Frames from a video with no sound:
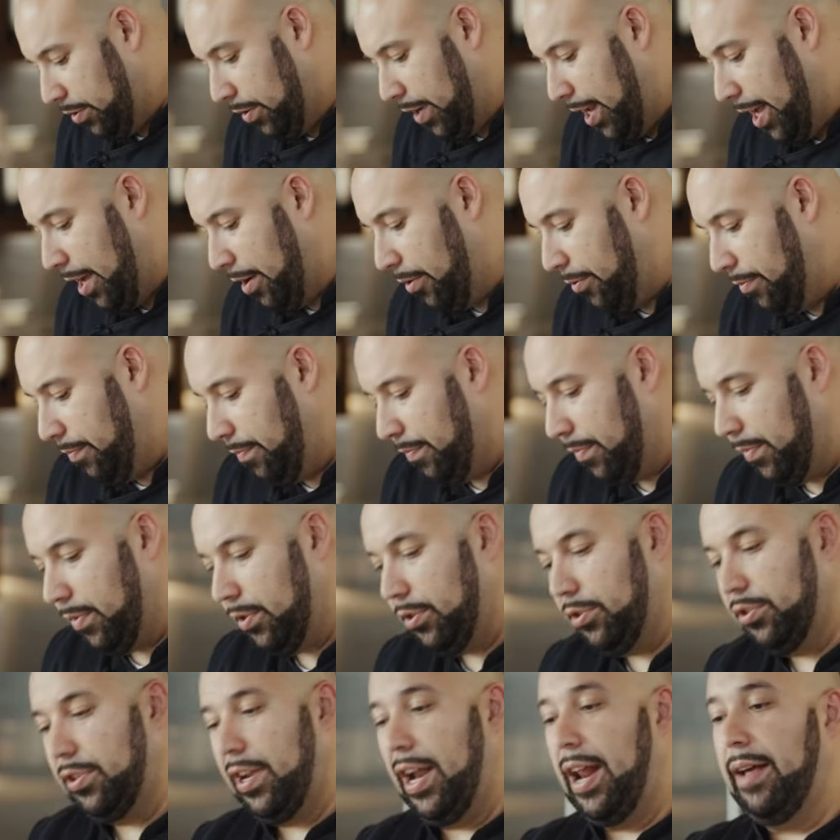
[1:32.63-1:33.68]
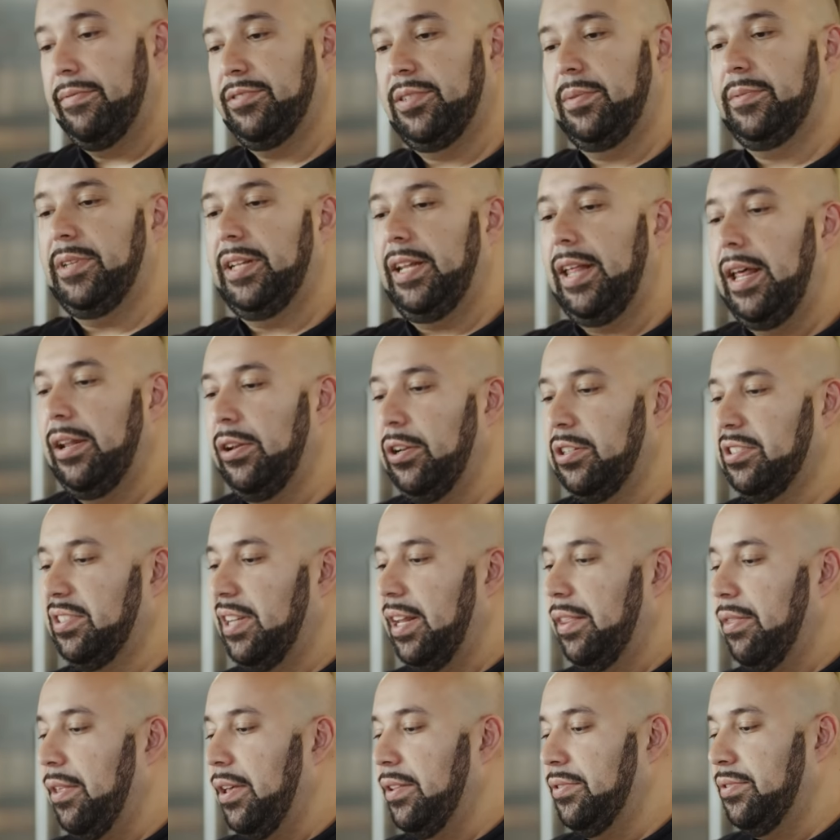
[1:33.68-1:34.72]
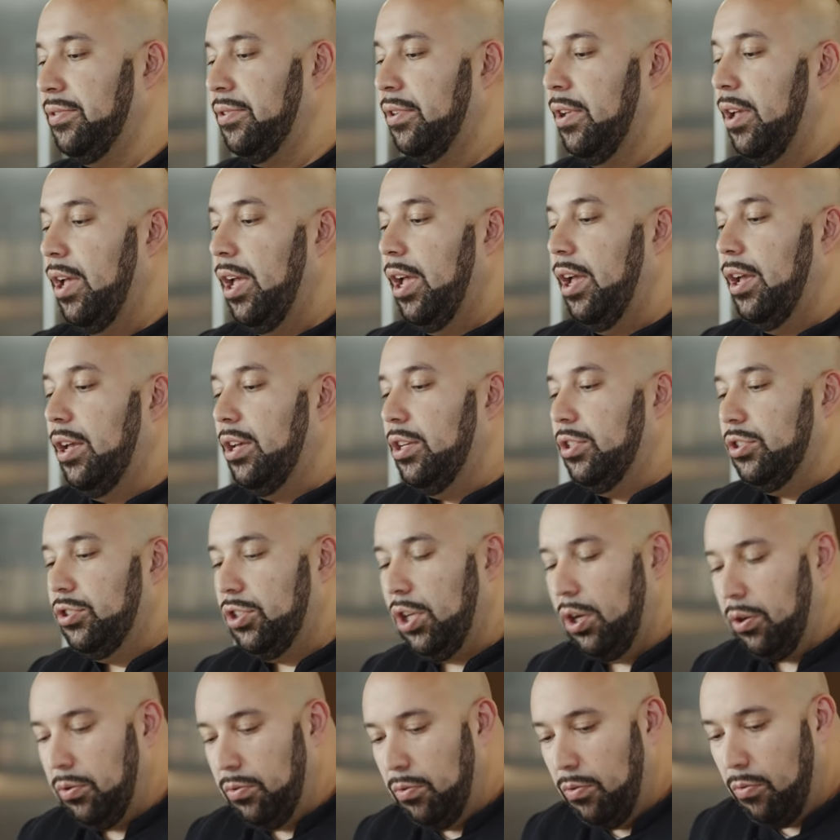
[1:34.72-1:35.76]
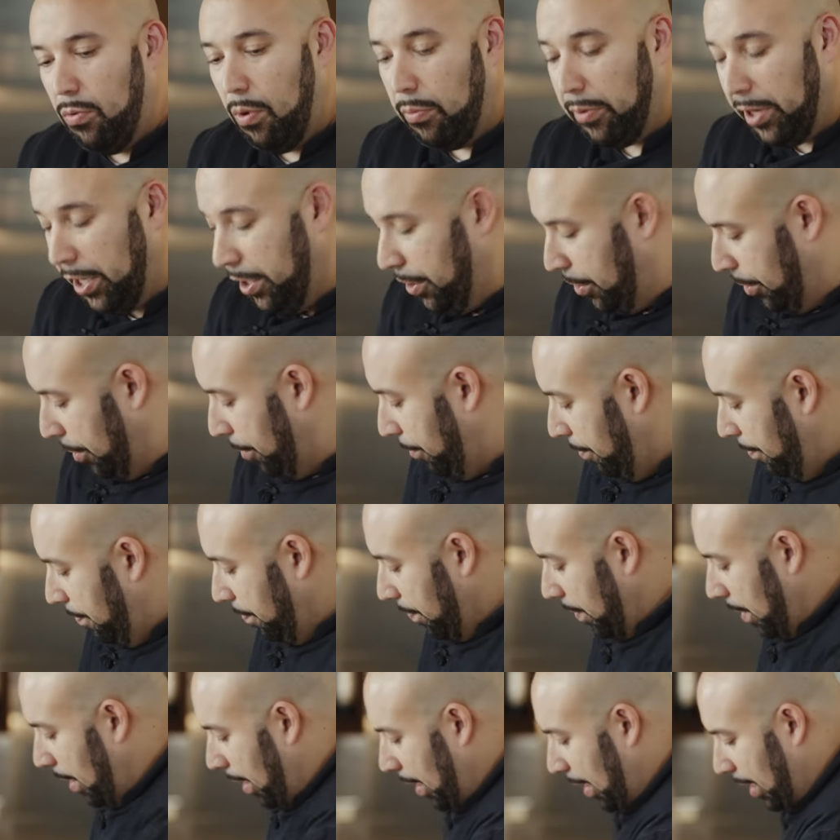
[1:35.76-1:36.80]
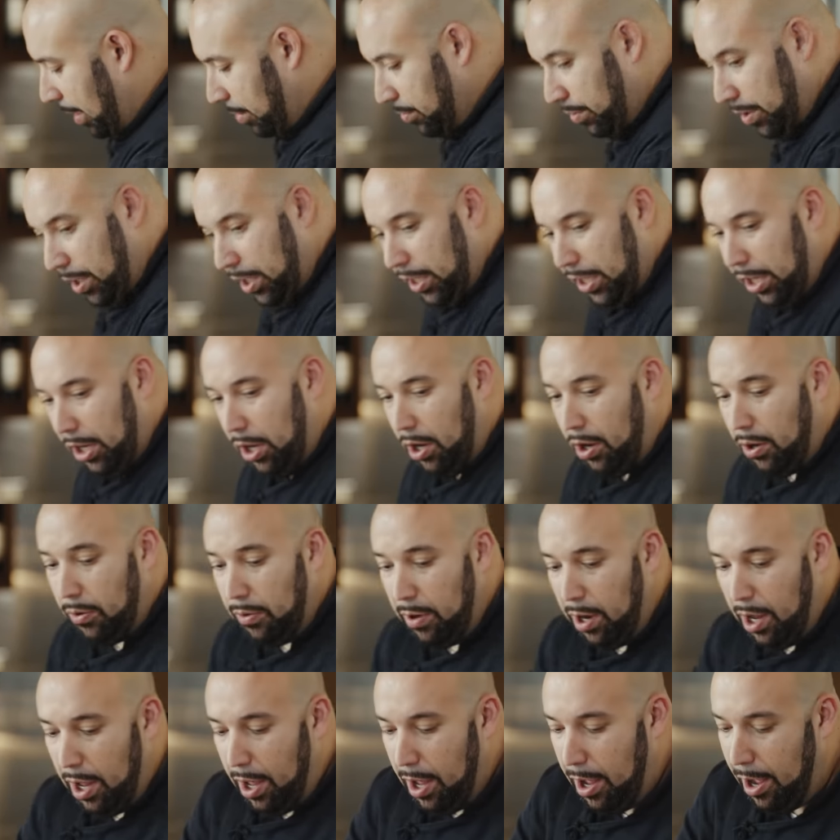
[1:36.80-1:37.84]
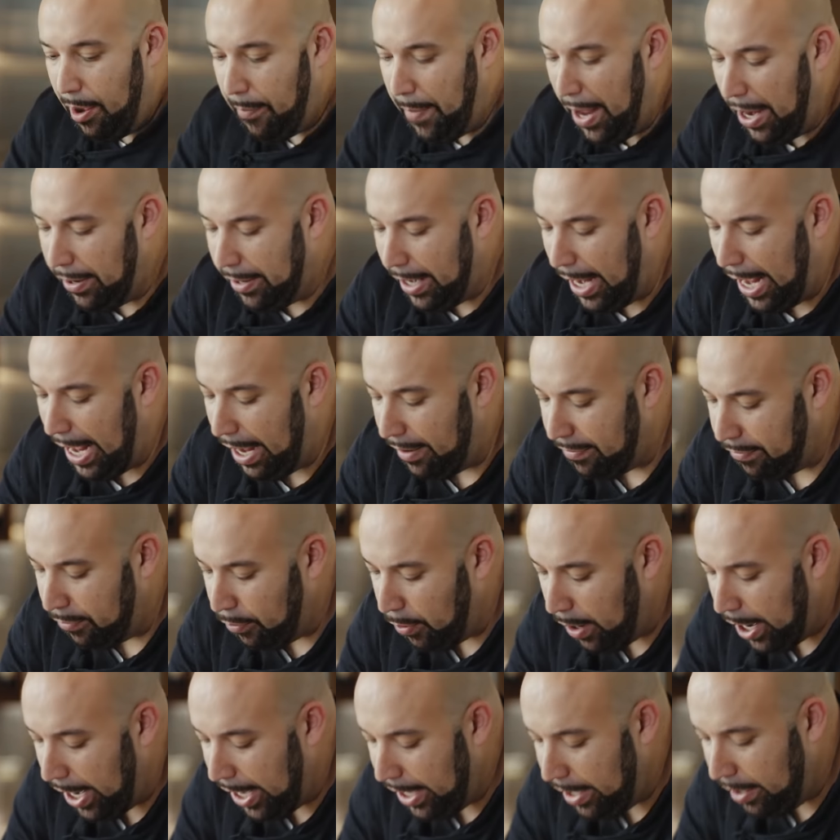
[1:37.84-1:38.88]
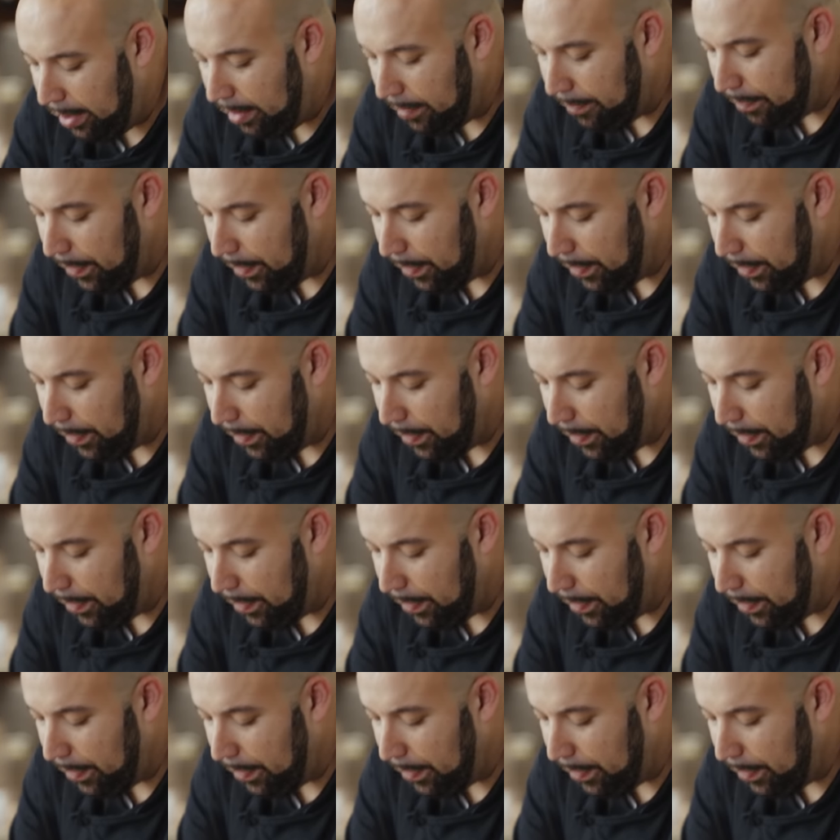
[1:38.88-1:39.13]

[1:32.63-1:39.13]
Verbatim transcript: so now you should have something that looks like this. So what we're gonna do is we're gonna go about halfway